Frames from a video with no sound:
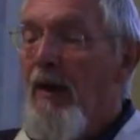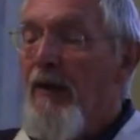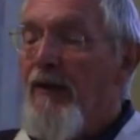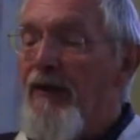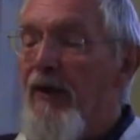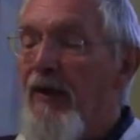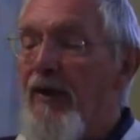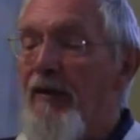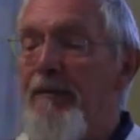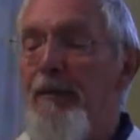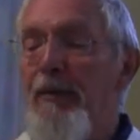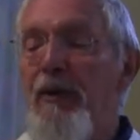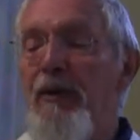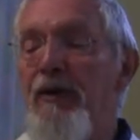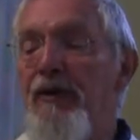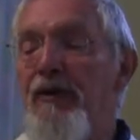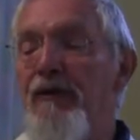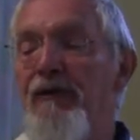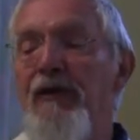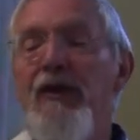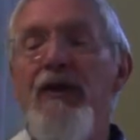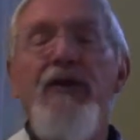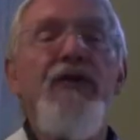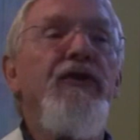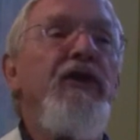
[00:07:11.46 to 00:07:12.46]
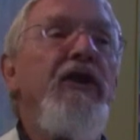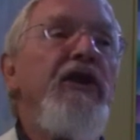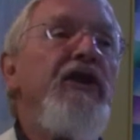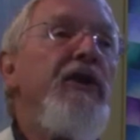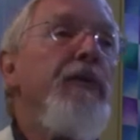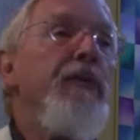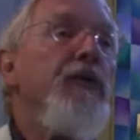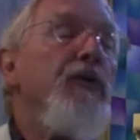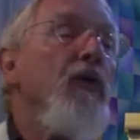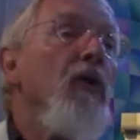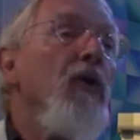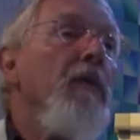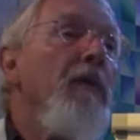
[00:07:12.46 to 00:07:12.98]
So the Buddha's first
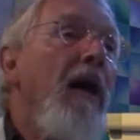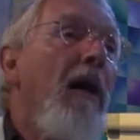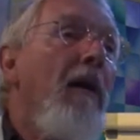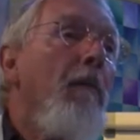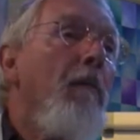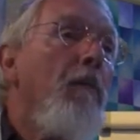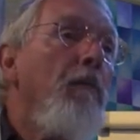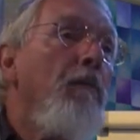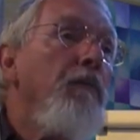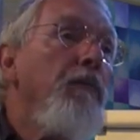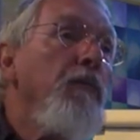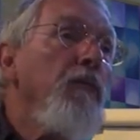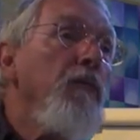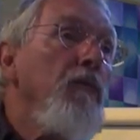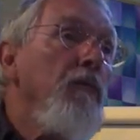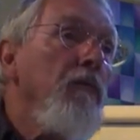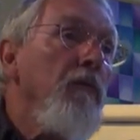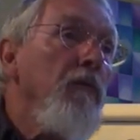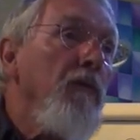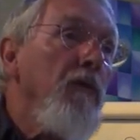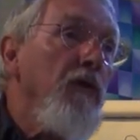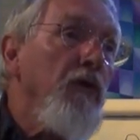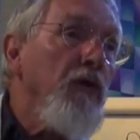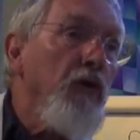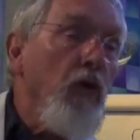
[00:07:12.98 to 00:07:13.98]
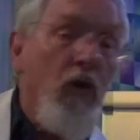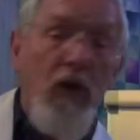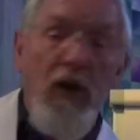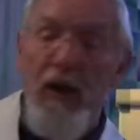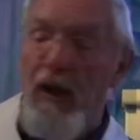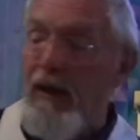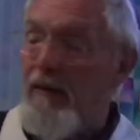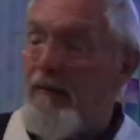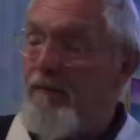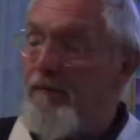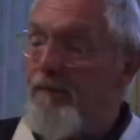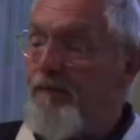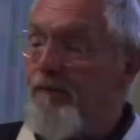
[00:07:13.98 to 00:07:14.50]
teaching was all about
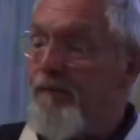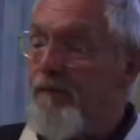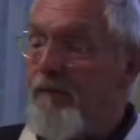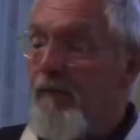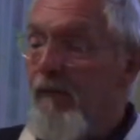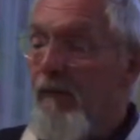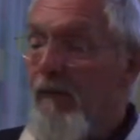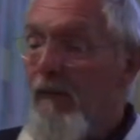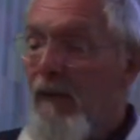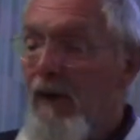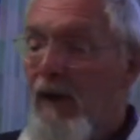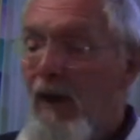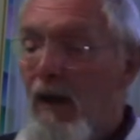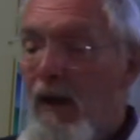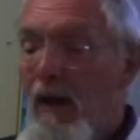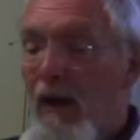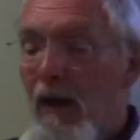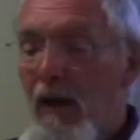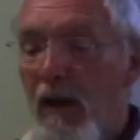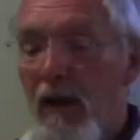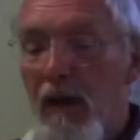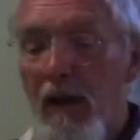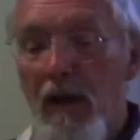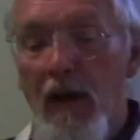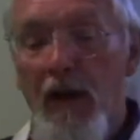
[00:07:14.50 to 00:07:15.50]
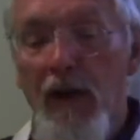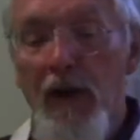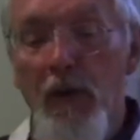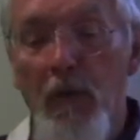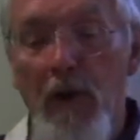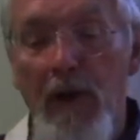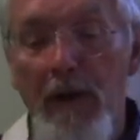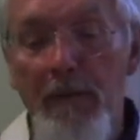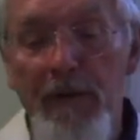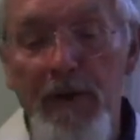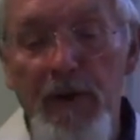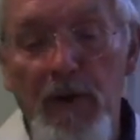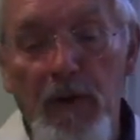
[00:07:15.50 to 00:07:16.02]
dukkha and the
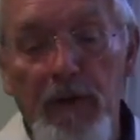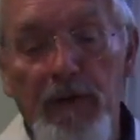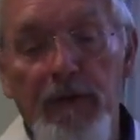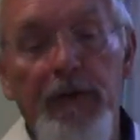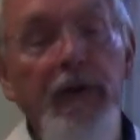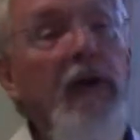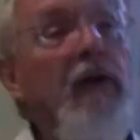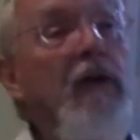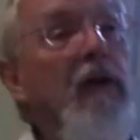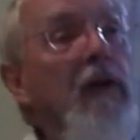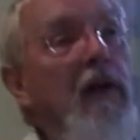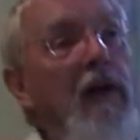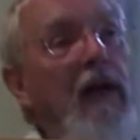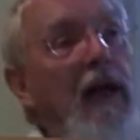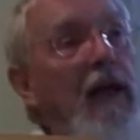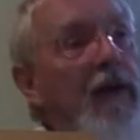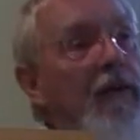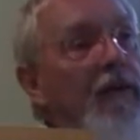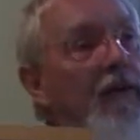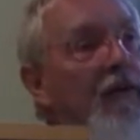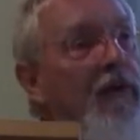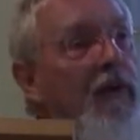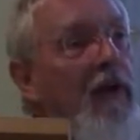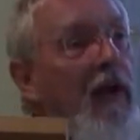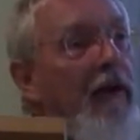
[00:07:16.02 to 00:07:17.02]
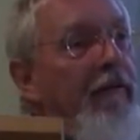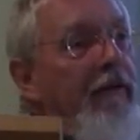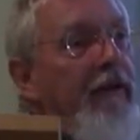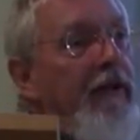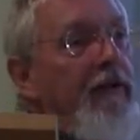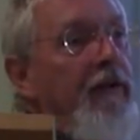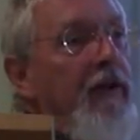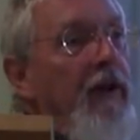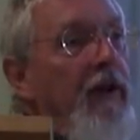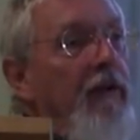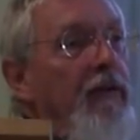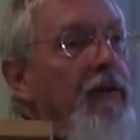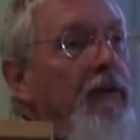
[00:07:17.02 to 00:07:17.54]
way beyond dukkha, as
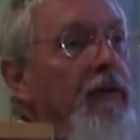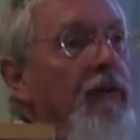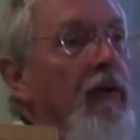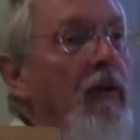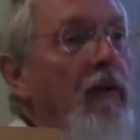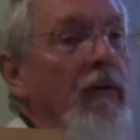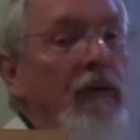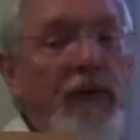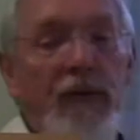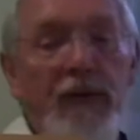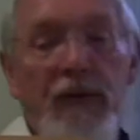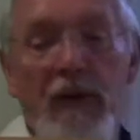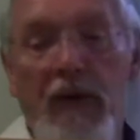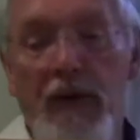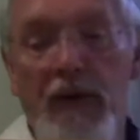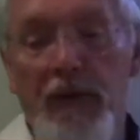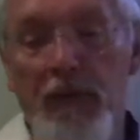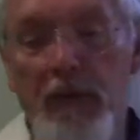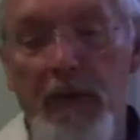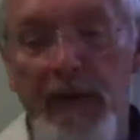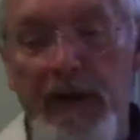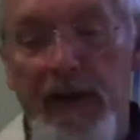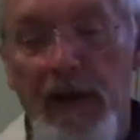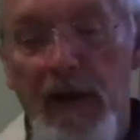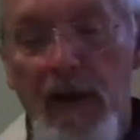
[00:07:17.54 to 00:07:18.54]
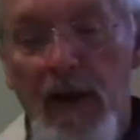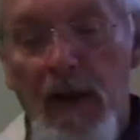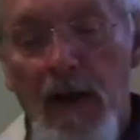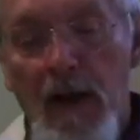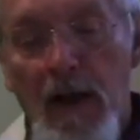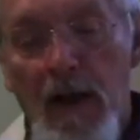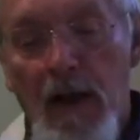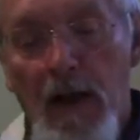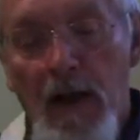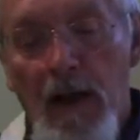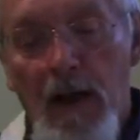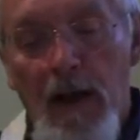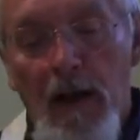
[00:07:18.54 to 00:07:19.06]
Ariadasa told us last week.
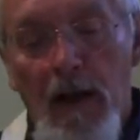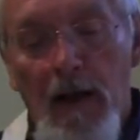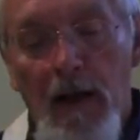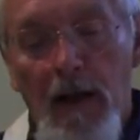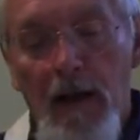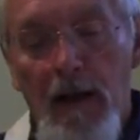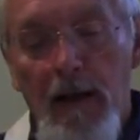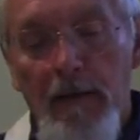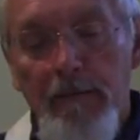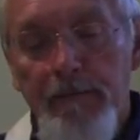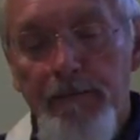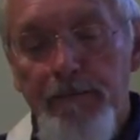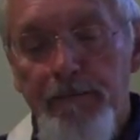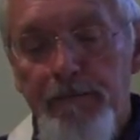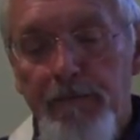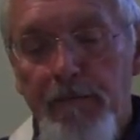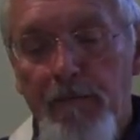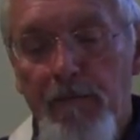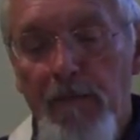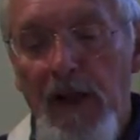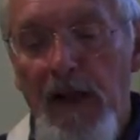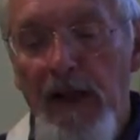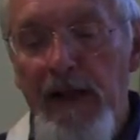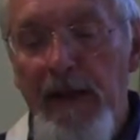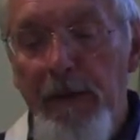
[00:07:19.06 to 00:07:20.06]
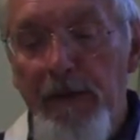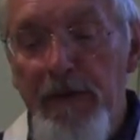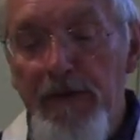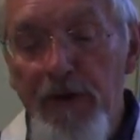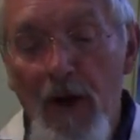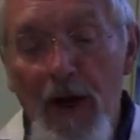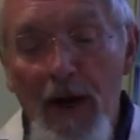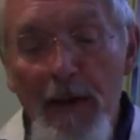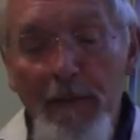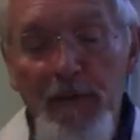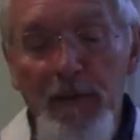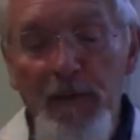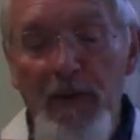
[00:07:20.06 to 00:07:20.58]
And there were
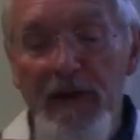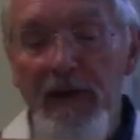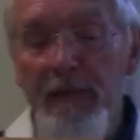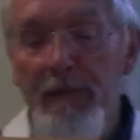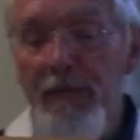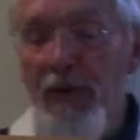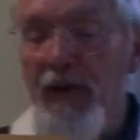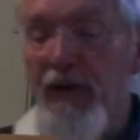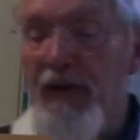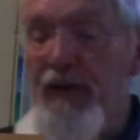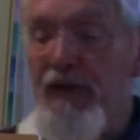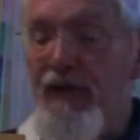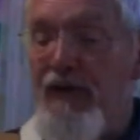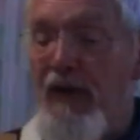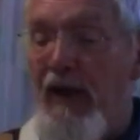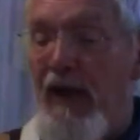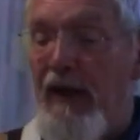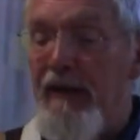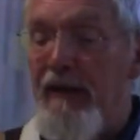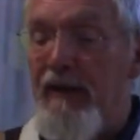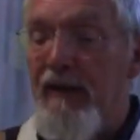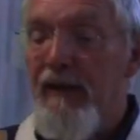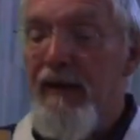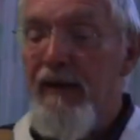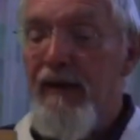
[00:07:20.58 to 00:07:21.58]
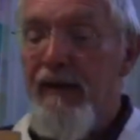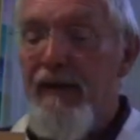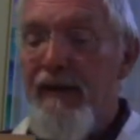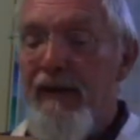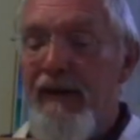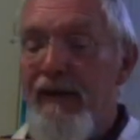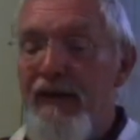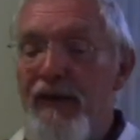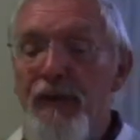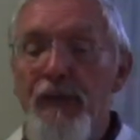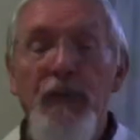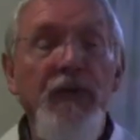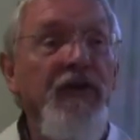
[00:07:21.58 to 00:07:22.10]
times when the Buddha said
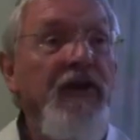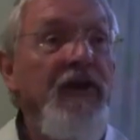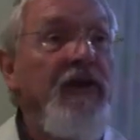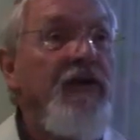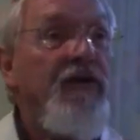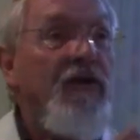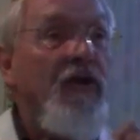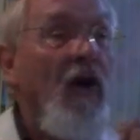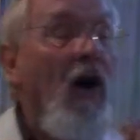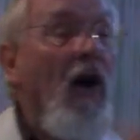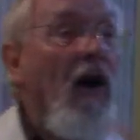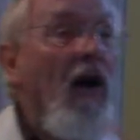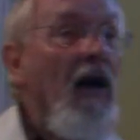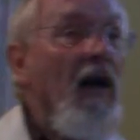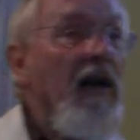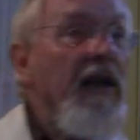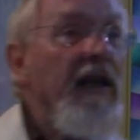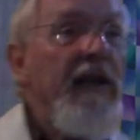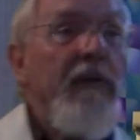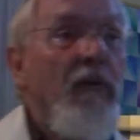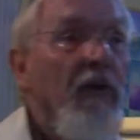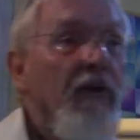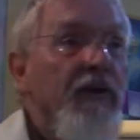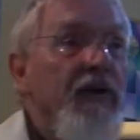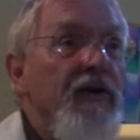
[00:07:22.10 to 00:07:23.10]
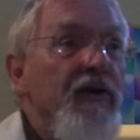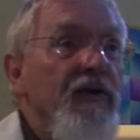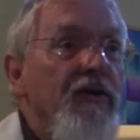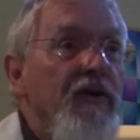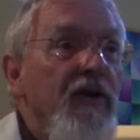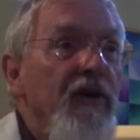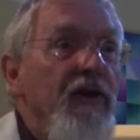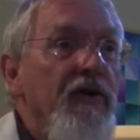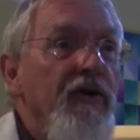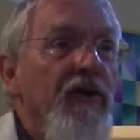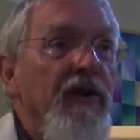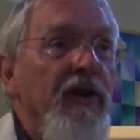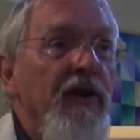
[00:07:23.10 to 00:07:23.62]
this was entirely what his
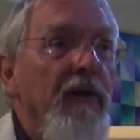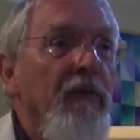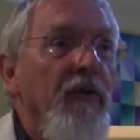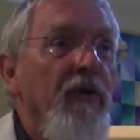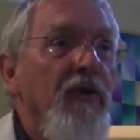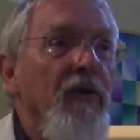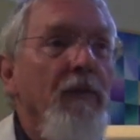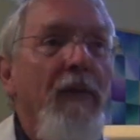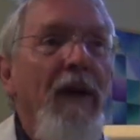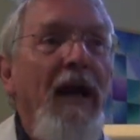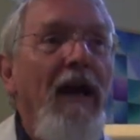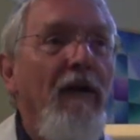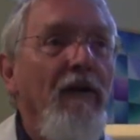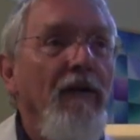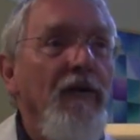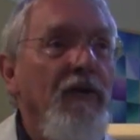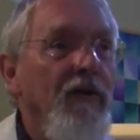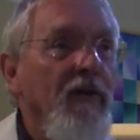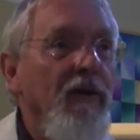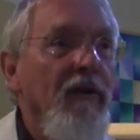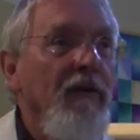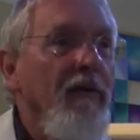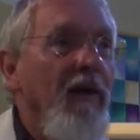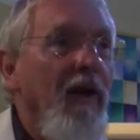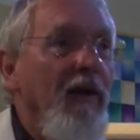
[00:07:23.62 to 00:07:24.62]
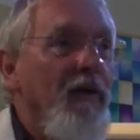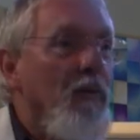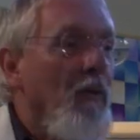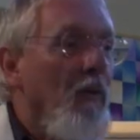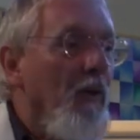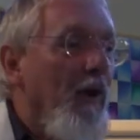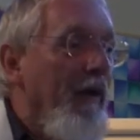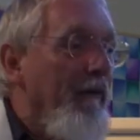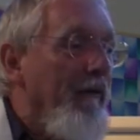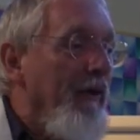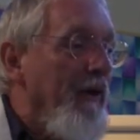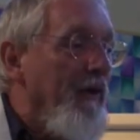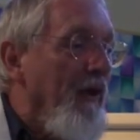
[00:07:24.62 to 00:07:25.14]
teaching was about. So that's what
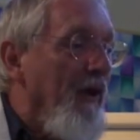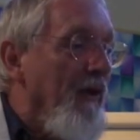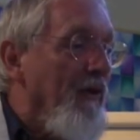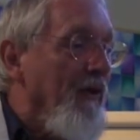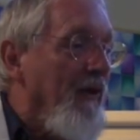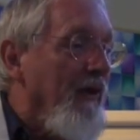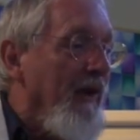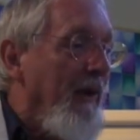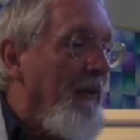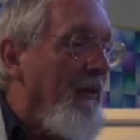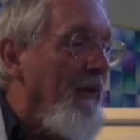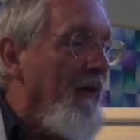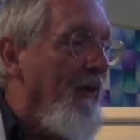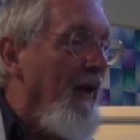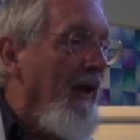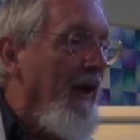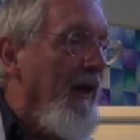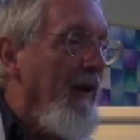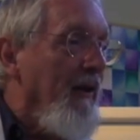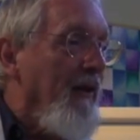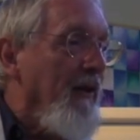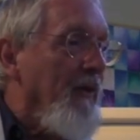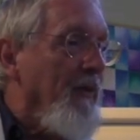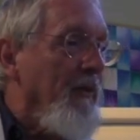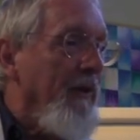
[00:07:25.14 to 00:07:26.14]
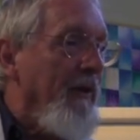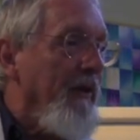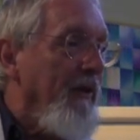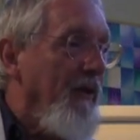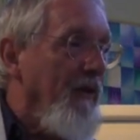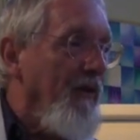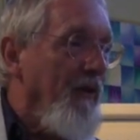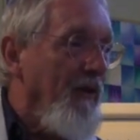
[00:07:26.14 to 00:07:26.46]
Ariadasa kept saying last week.